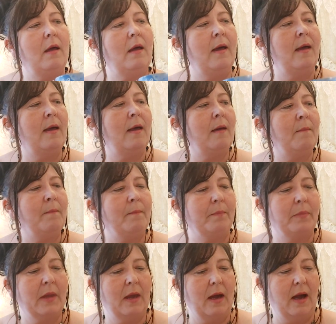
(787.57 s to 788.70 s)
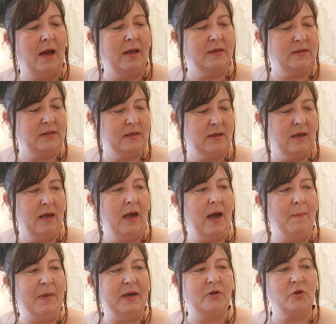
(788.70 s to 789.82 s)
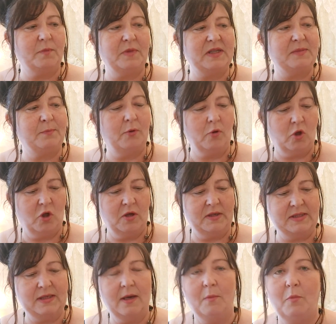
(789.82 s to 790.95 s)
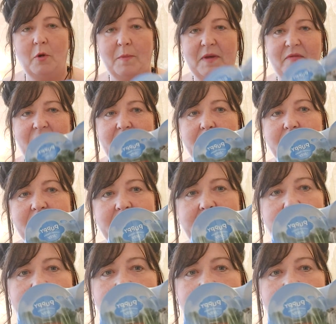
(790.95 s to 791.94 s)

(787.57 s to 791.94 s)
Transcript: And I picked up this butcher's puppy food.